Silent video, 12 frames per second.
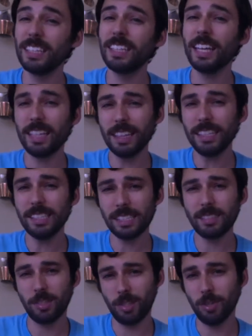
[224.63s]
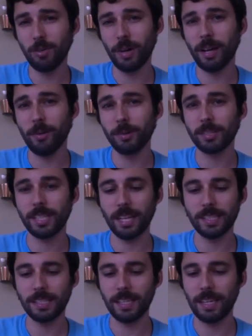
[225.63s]
at least 2 hours,
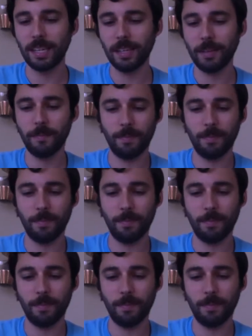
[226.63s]
I'd say.